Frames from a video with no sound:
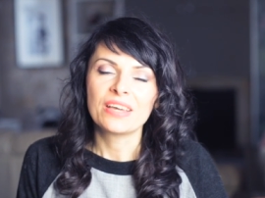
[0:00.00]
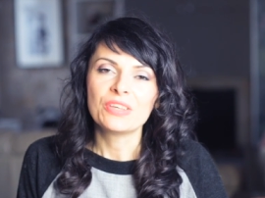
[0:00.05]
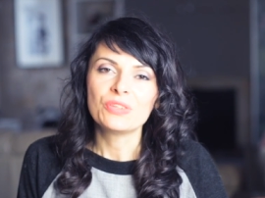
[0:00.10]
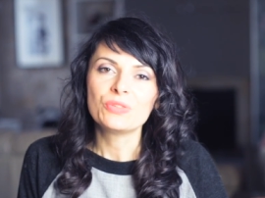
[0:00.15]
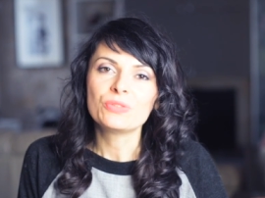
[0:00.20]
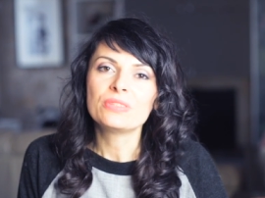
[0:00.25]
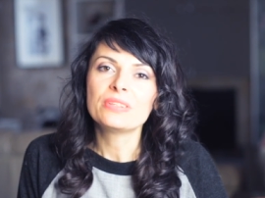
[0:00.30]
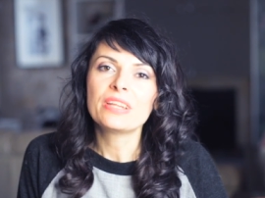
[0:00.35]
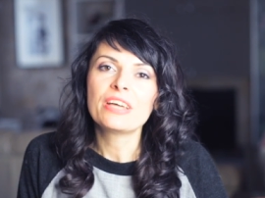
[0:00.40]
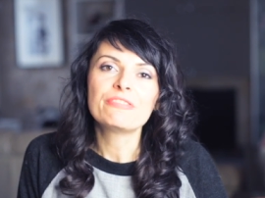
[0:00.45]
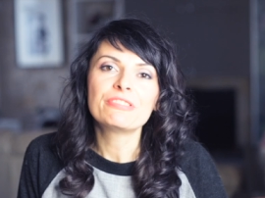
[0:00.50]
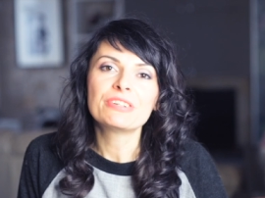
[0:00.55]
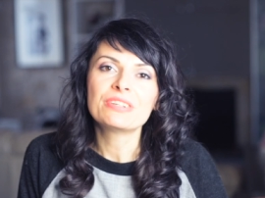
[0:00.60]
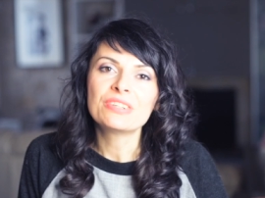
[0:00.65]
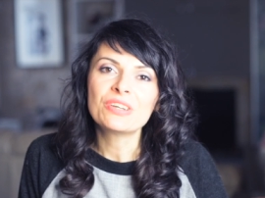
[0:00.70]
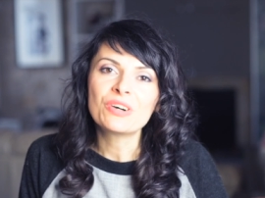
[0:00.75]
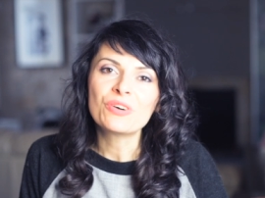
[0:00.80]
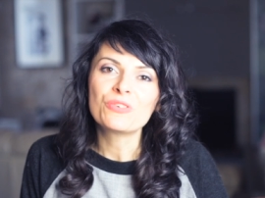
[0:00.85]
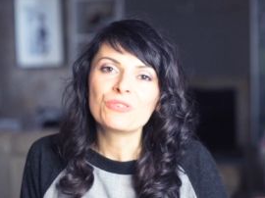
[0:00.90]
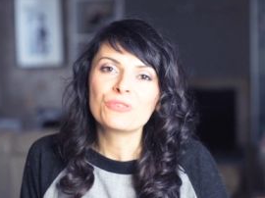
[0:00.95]
You'll never
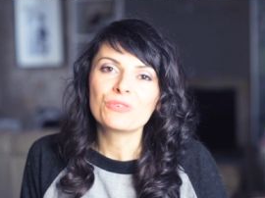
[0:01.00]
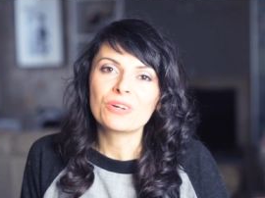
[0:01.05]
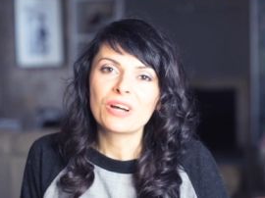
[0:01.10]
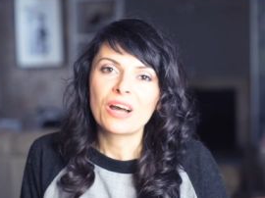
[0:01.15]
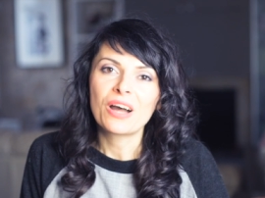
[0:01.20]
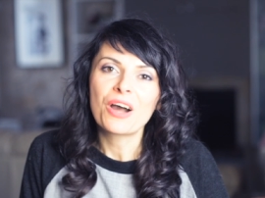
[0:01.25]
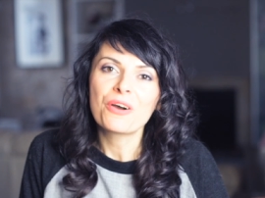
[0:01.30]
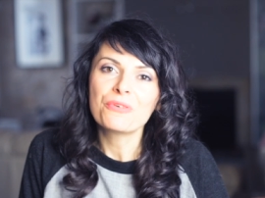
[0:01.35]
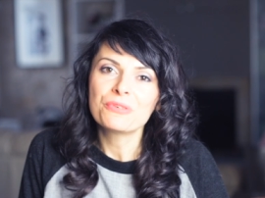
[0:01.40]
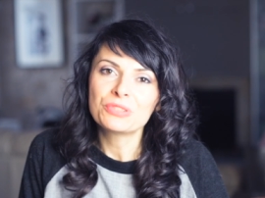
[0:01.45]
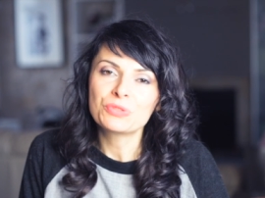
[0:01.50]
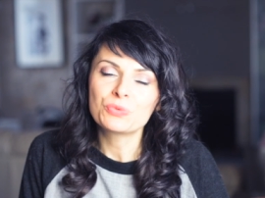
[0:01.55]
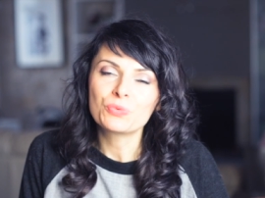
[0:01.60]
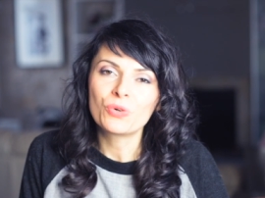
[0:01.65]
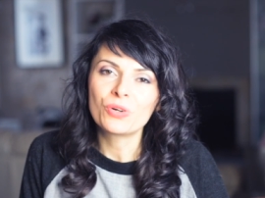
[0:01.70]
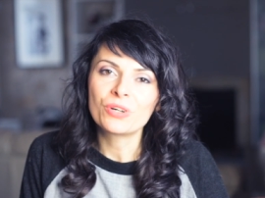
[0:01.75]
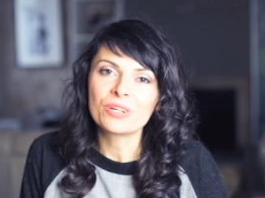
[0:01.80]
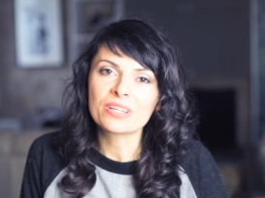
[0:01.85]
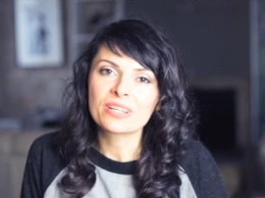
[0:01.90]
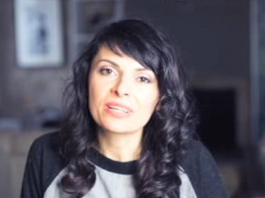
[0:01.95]
know how it
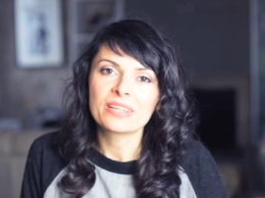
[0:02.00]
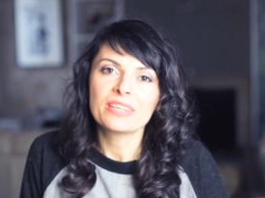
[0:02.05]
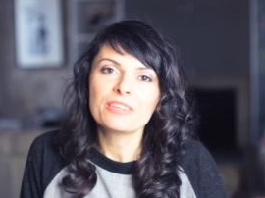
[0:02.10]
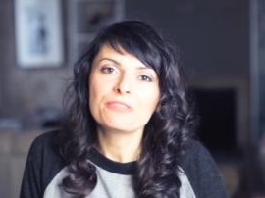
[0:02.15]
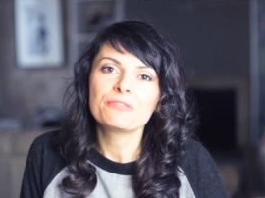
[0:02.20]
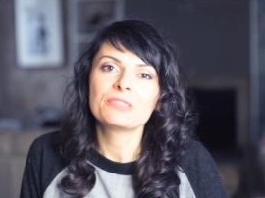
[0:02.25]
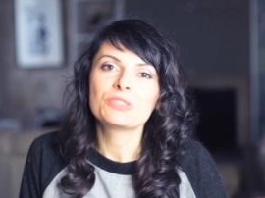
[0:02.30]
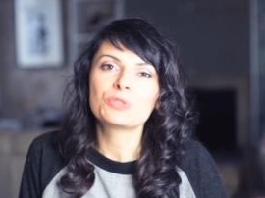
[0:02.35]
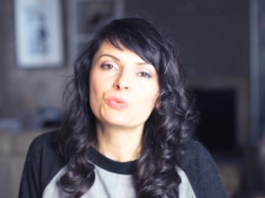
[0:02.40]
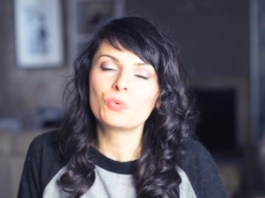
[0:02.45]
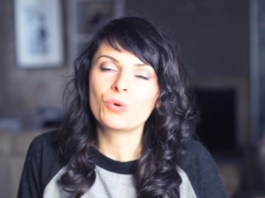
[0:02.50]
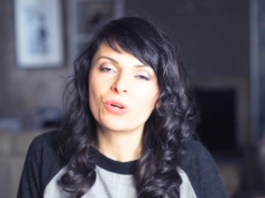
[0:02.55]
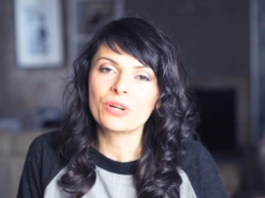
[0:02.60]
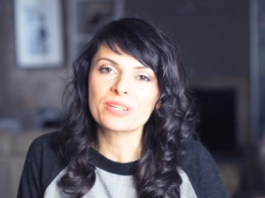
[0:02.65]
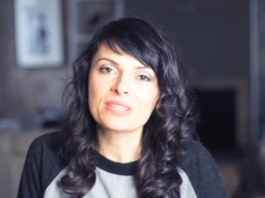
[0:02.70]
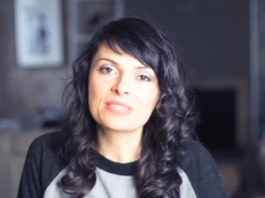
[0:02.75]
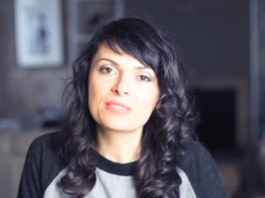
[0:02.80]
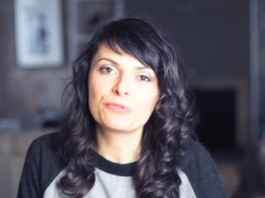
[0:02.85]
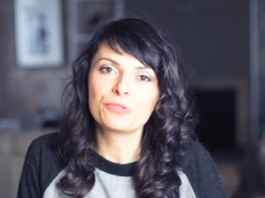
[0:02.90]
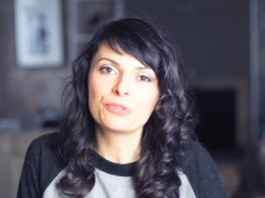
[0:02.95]
works, if it
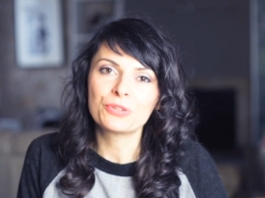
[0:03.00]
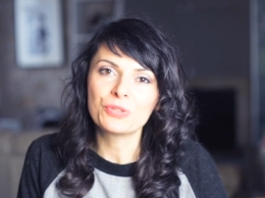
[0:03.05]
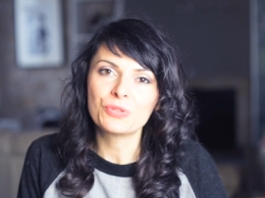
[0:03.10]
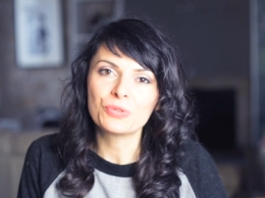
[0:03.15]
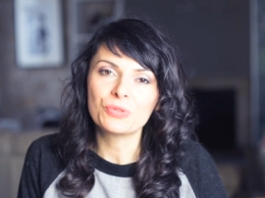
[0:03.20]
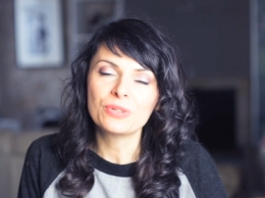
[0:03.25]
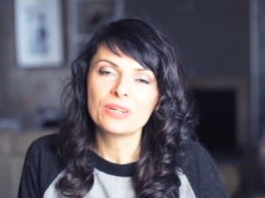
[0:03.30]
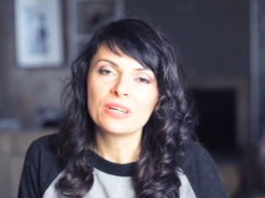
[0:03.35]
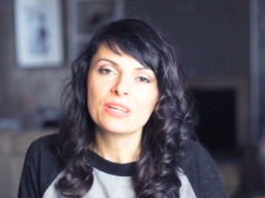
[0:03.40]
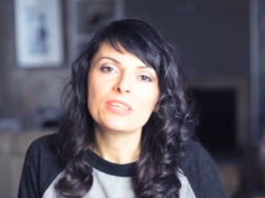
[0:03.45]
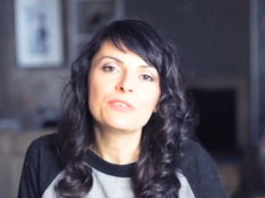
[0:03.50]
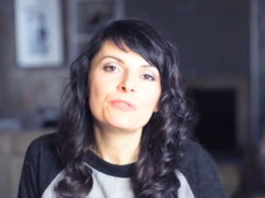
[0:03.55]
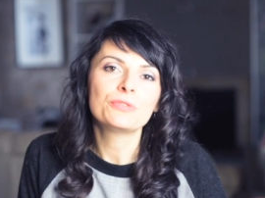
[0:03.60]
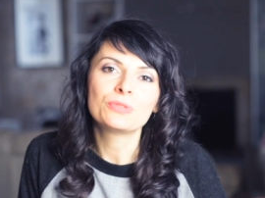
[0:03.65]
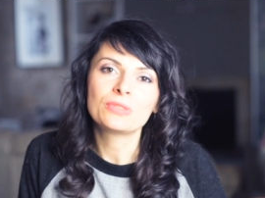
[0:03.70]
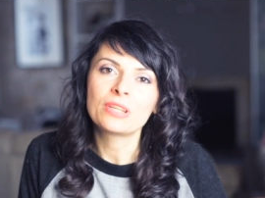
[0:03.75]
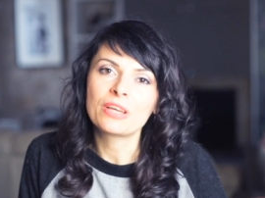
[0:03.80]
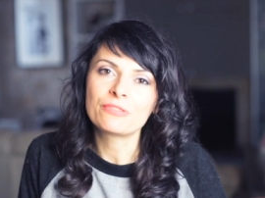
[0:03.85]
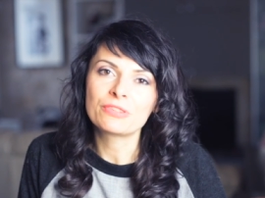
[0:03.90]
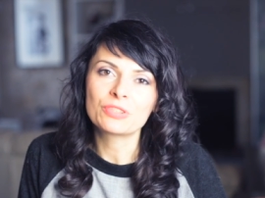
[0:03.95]
works for you, if
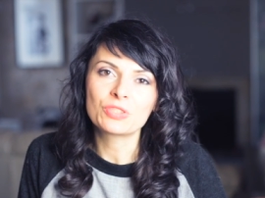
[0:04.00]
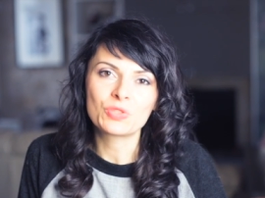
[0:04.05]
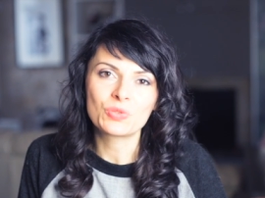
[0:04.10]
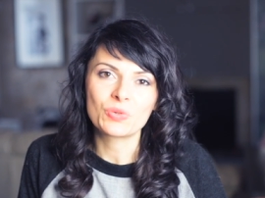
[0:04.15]
you never